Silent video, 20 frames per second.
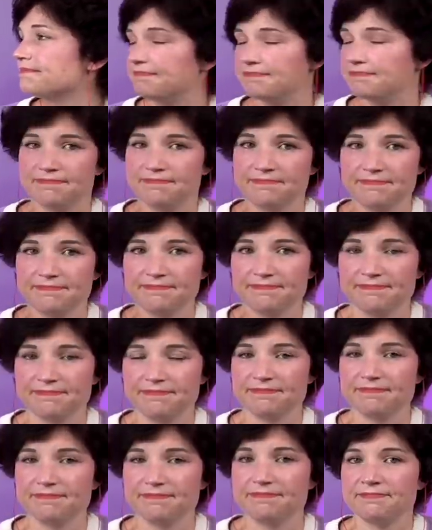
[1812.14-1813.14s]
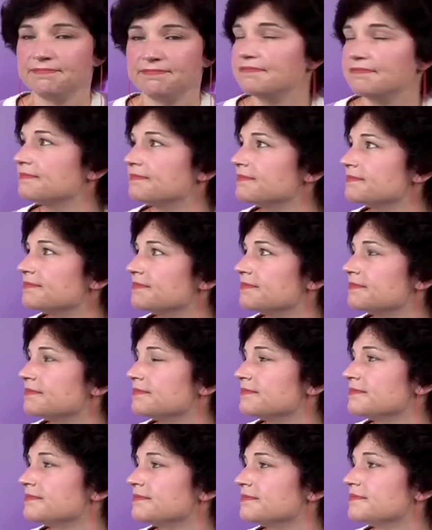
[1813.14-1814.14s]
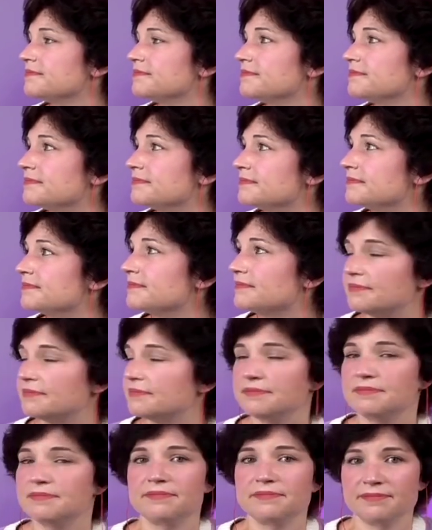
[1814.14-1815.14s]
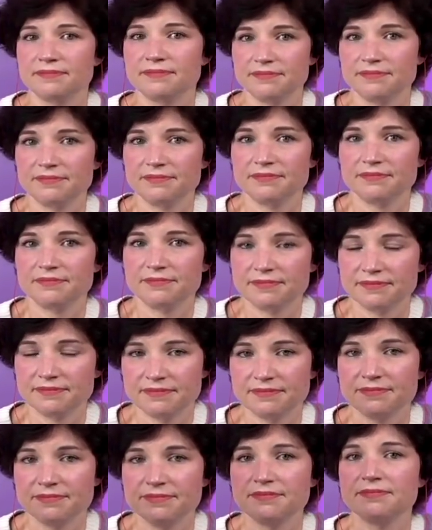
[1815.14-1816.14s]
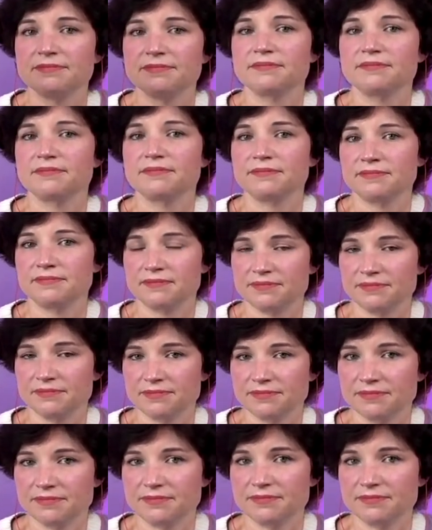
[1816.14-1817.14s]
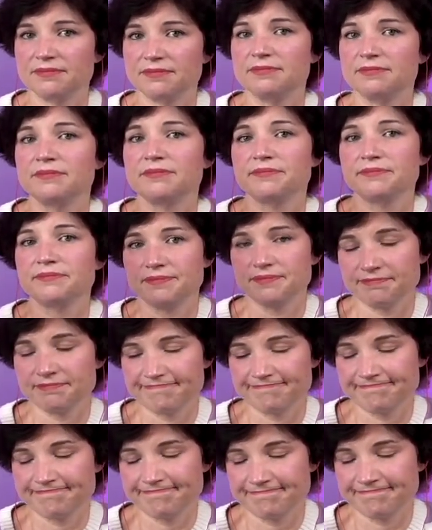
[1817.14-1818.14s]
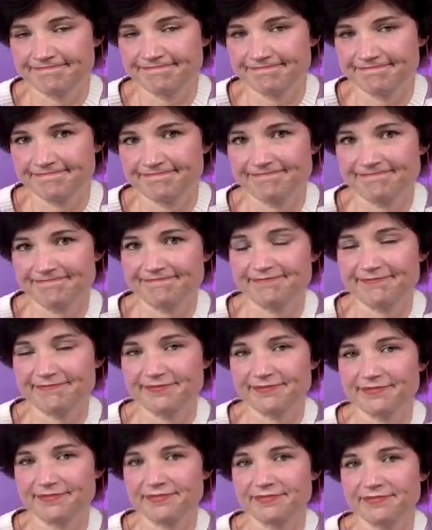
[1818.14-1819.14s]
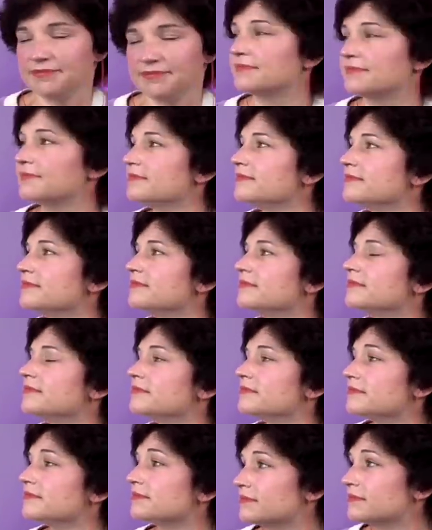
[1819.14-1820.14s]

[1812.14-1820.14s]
(not speaking)